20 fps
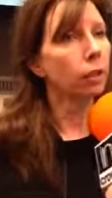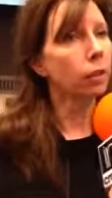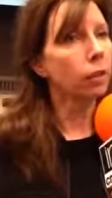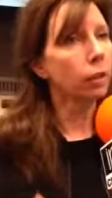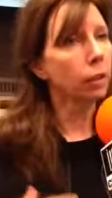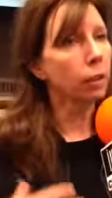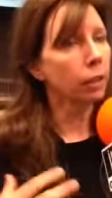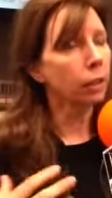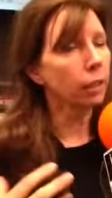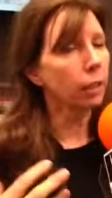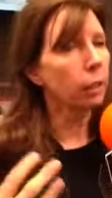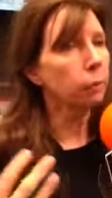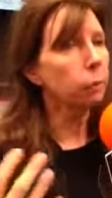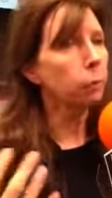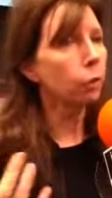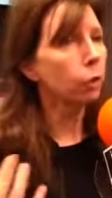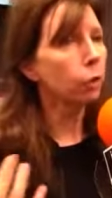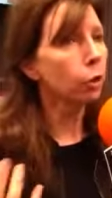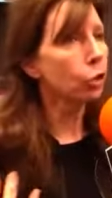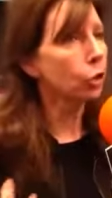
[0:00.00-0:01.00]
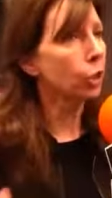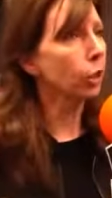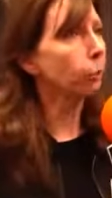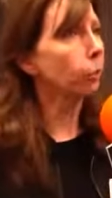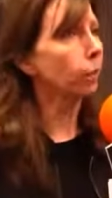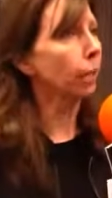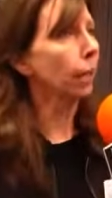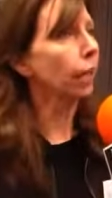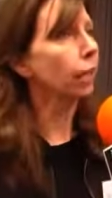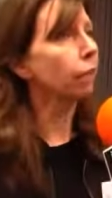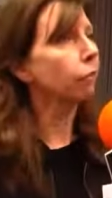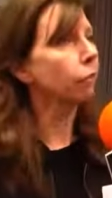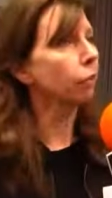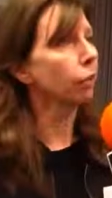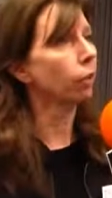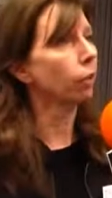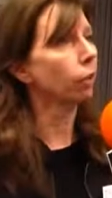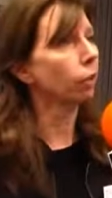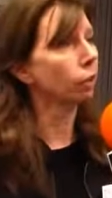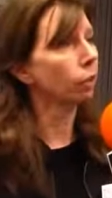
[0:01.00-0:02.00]
the emerging
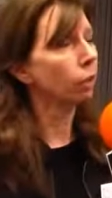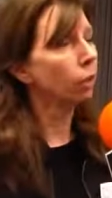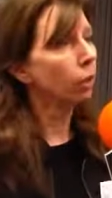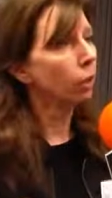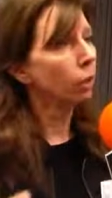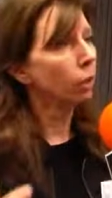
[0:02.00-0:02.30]
behavior